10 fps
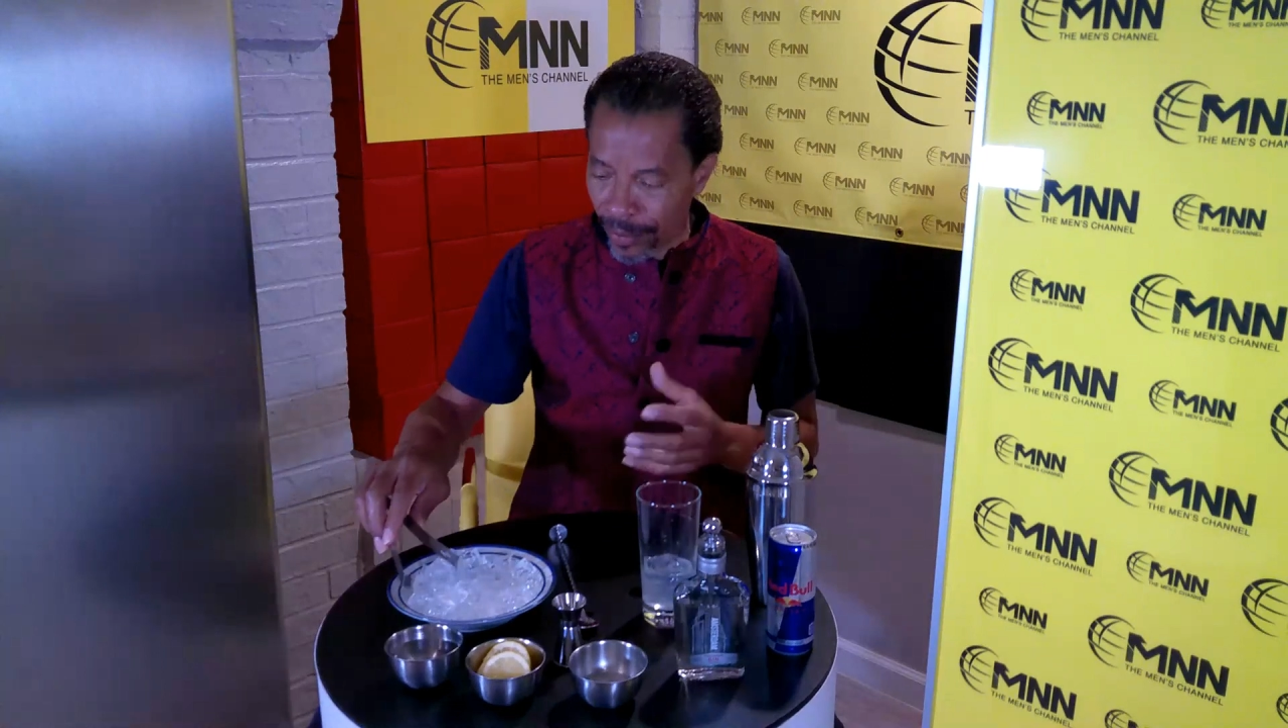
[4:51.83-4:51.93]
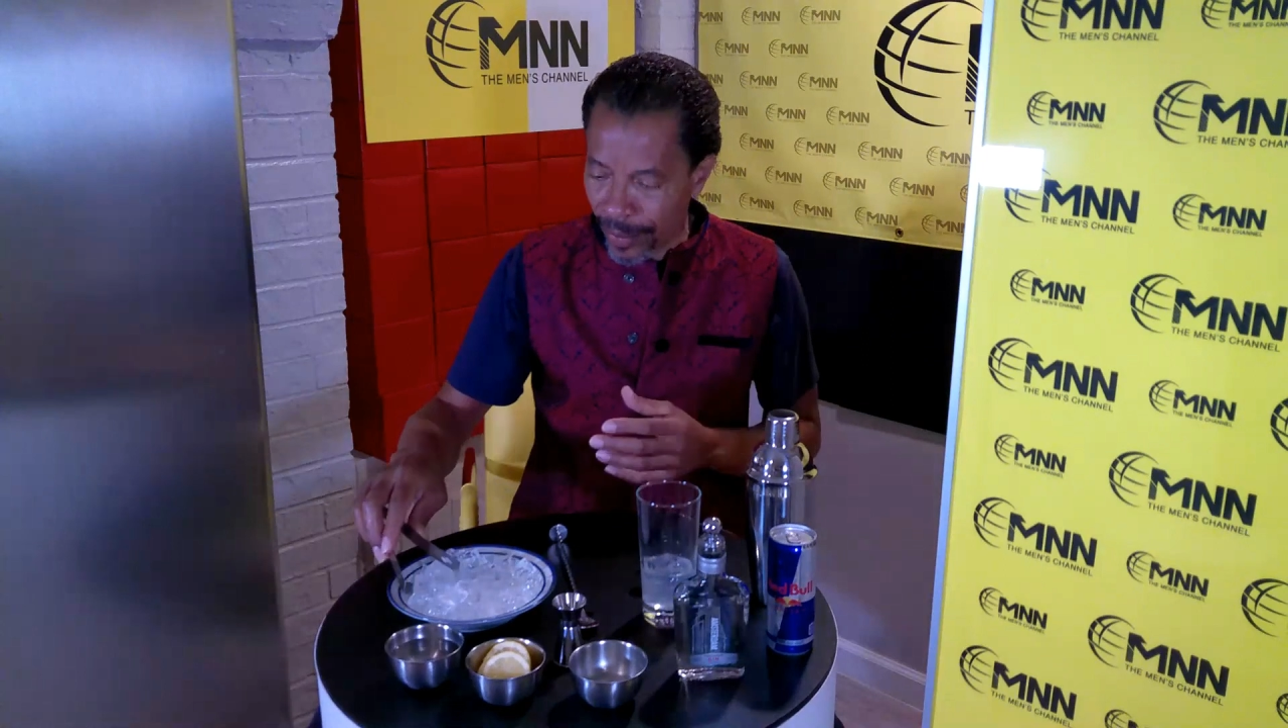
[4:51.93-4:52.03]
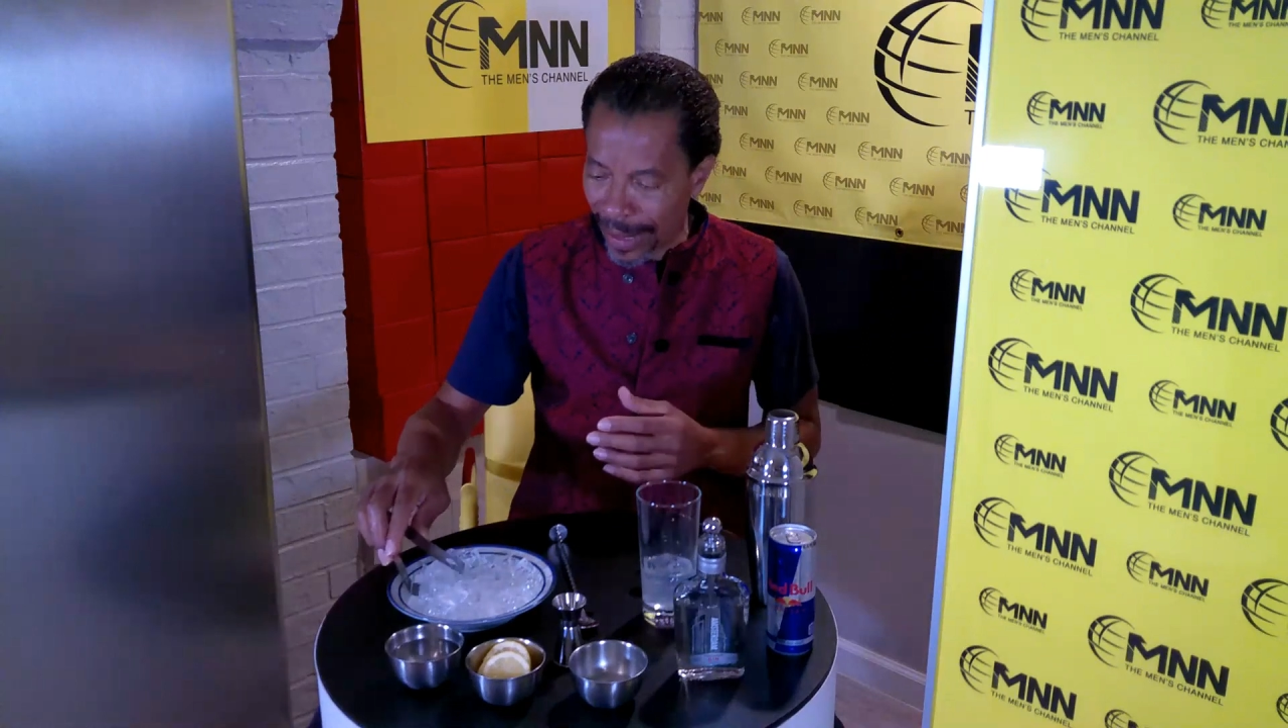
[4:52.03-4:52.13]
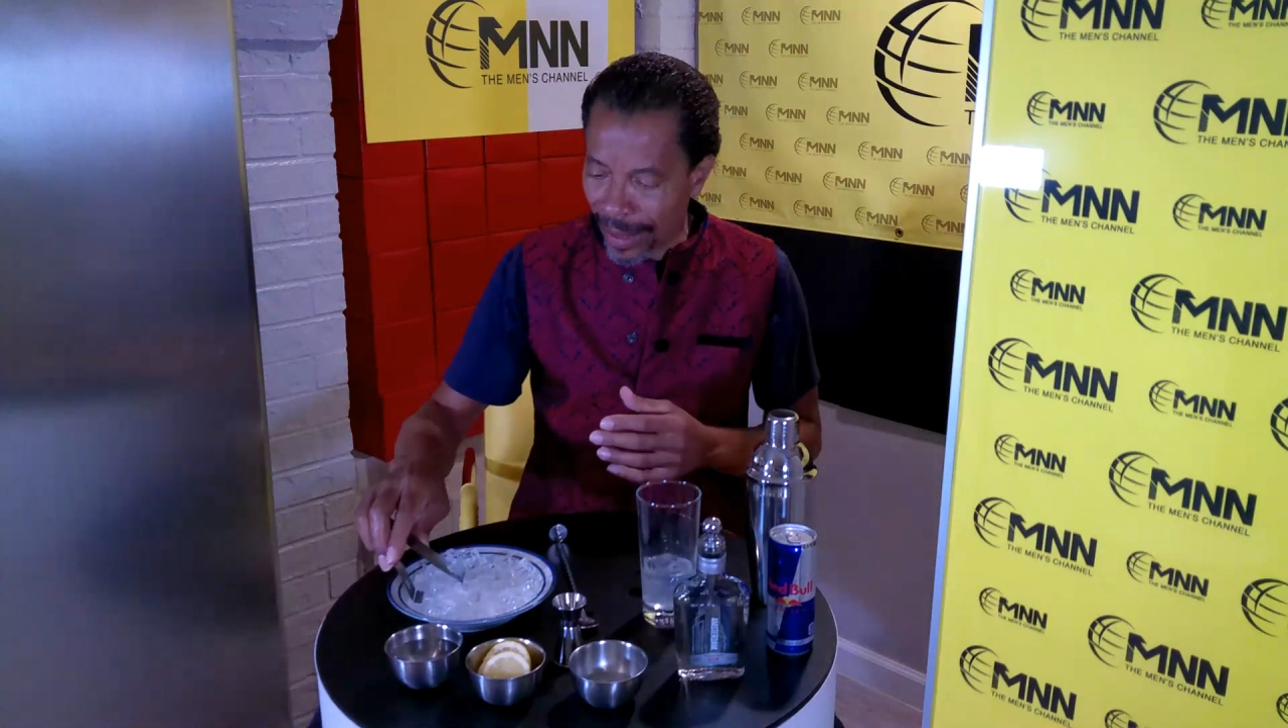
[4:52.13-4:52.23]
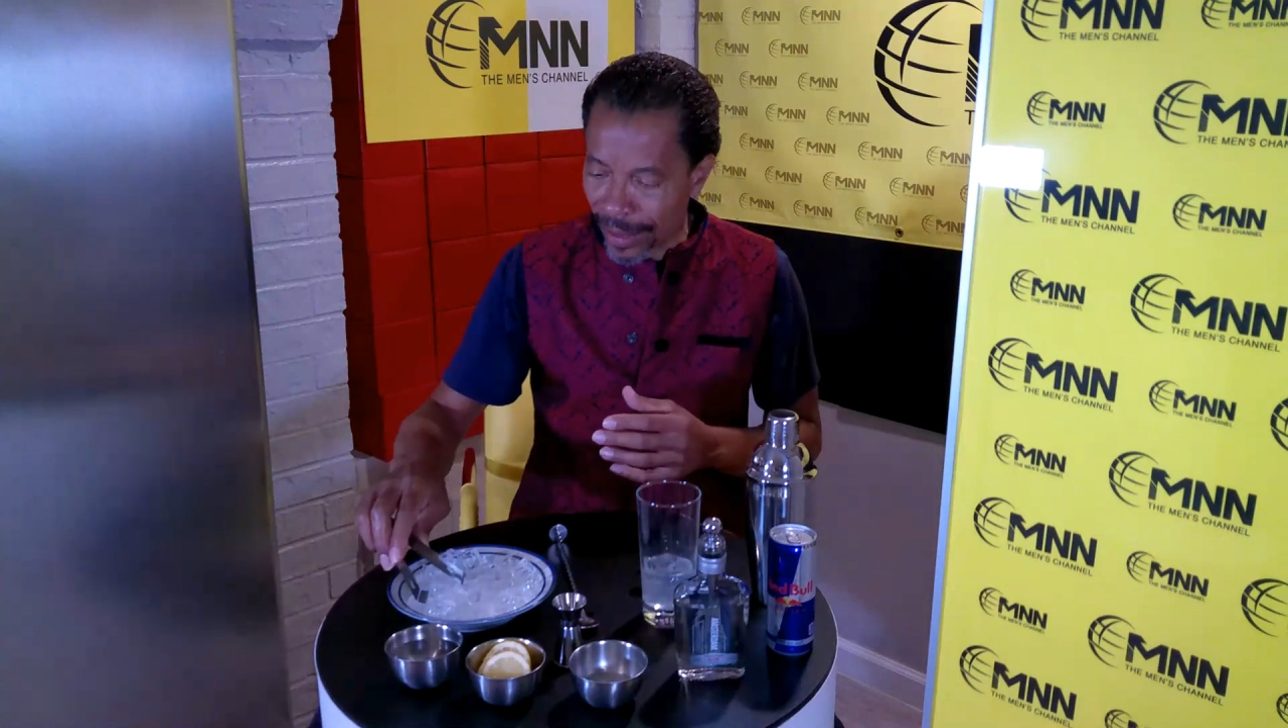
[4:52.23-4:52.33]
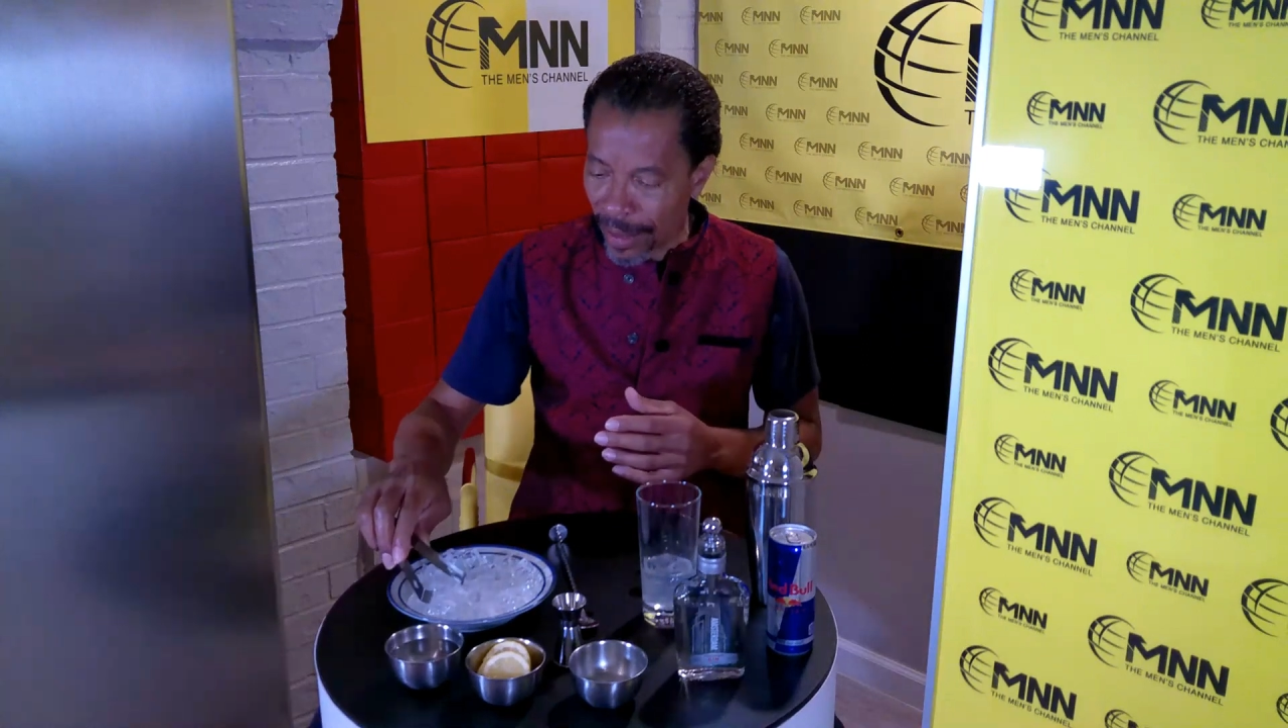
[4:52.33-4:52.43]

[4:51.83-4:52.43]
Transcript: not